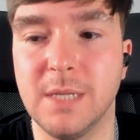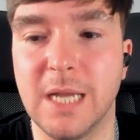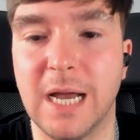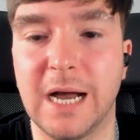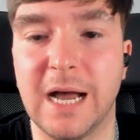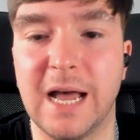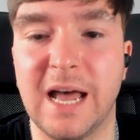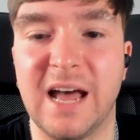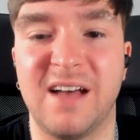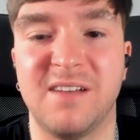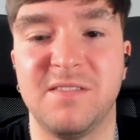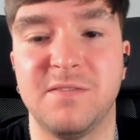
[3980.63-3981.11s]

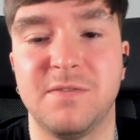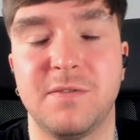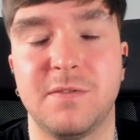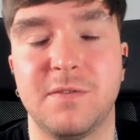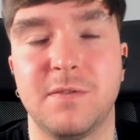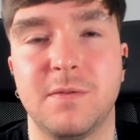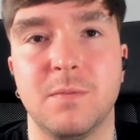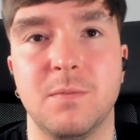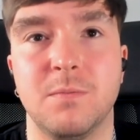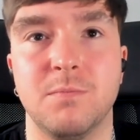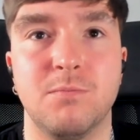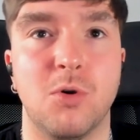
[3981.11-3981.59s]
I have
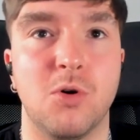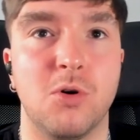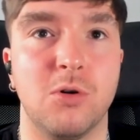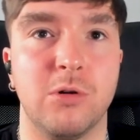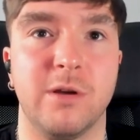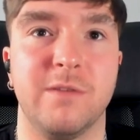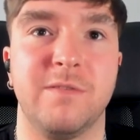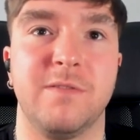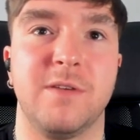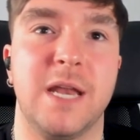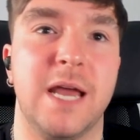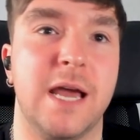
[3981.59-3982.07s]
more
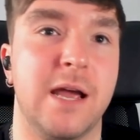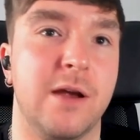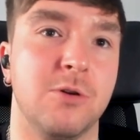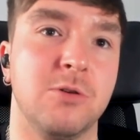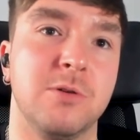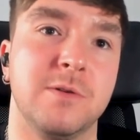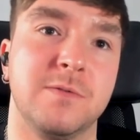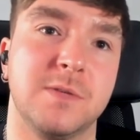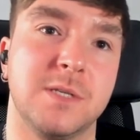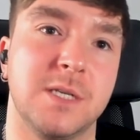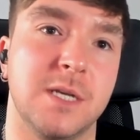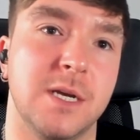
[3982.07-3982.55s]
of an air
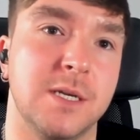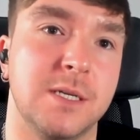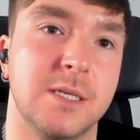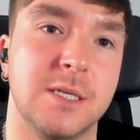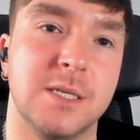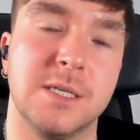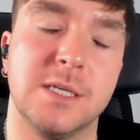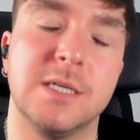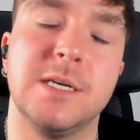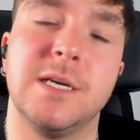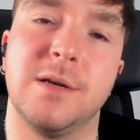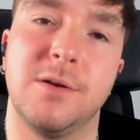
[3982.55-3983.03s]
of
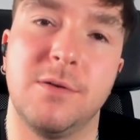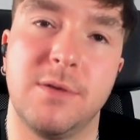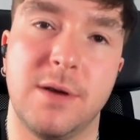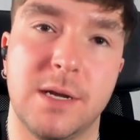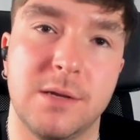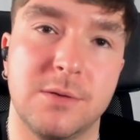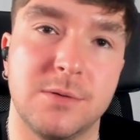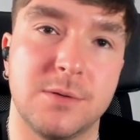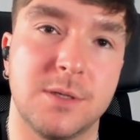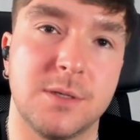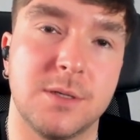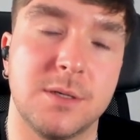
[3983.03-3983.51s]
certainty
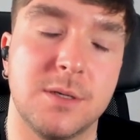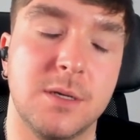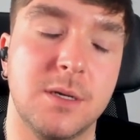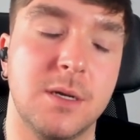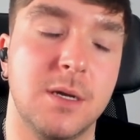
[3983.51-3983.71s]
around.